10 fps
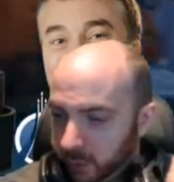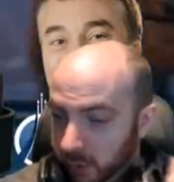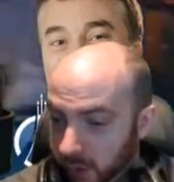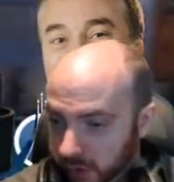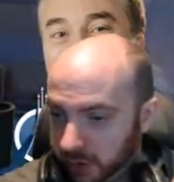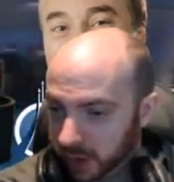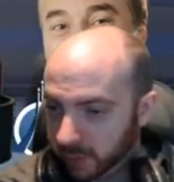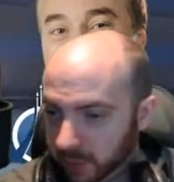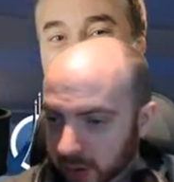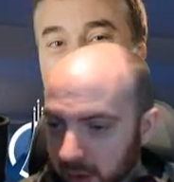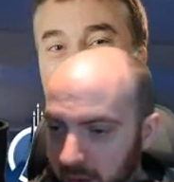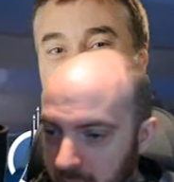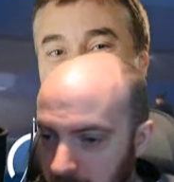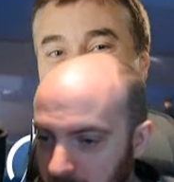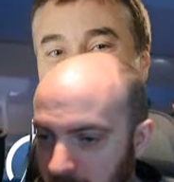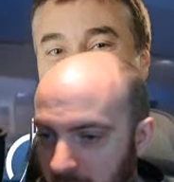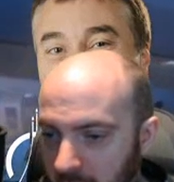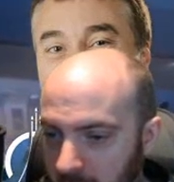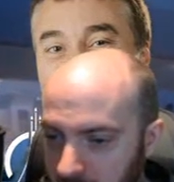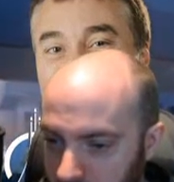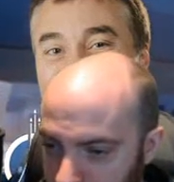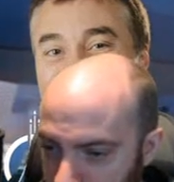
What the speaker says: or lots of the ships. Training